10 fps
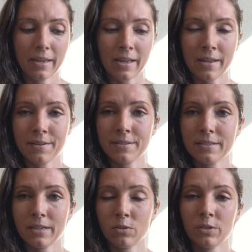And
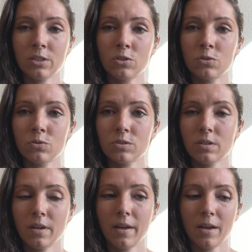I only use
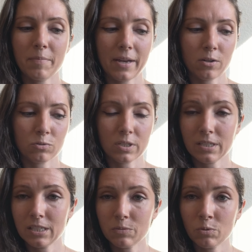about a
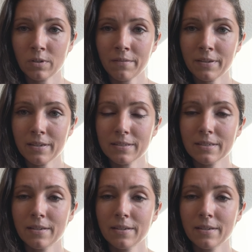teaspoon of it,